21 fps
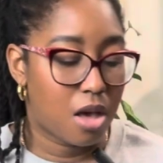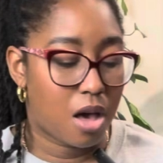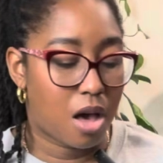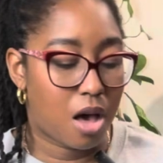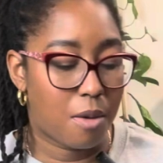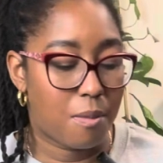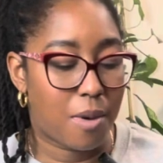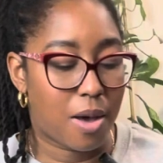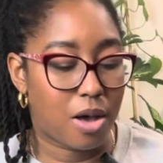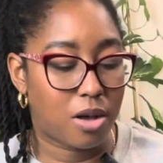
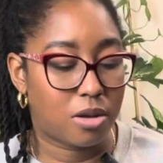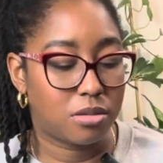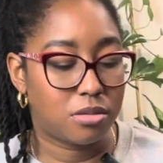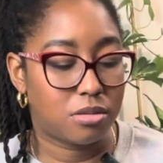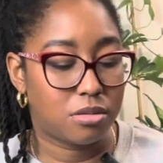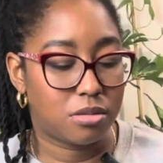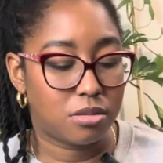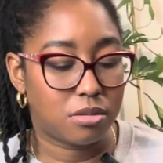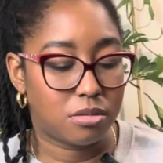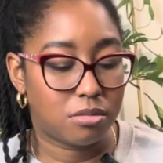about
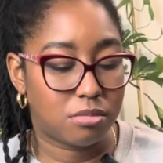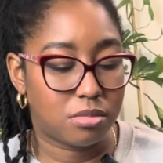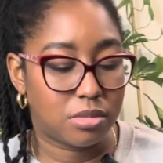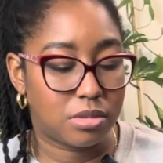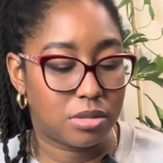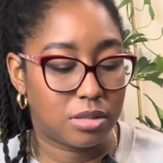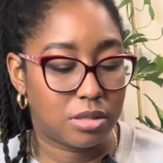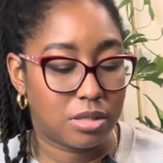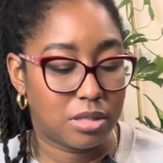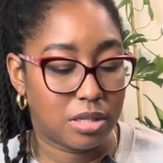
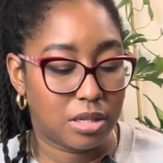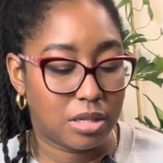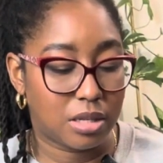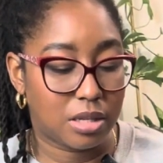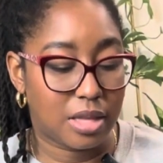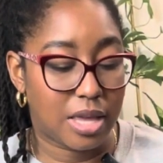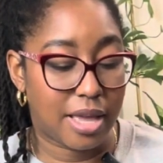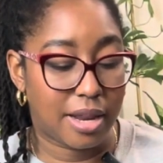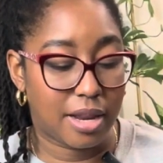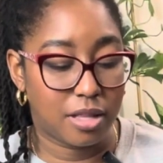the
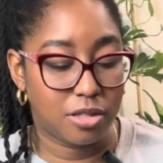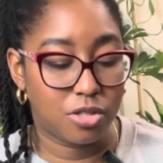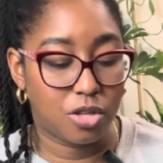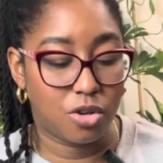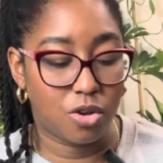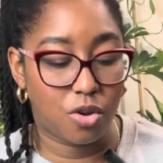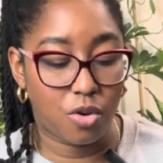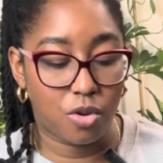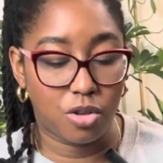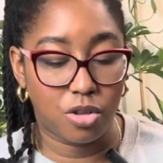getting to
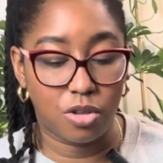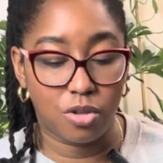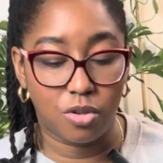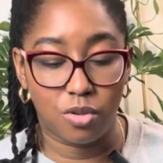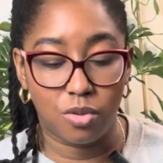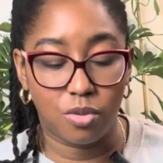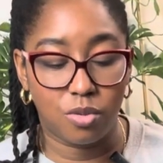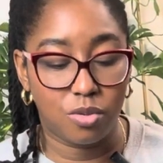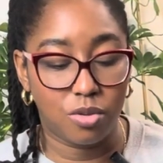know you.